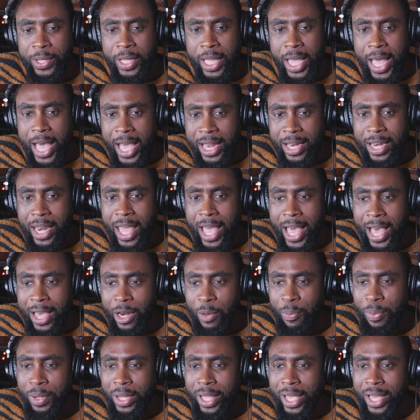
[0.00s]
hadn't had
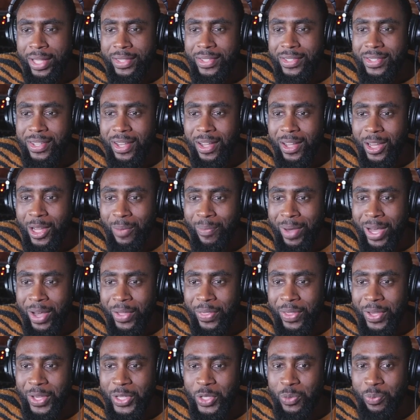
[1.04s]
a plan to talk
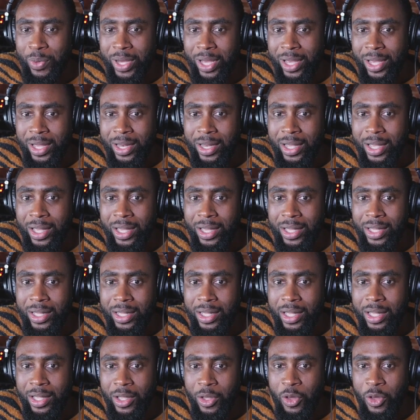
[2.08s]
about this, but it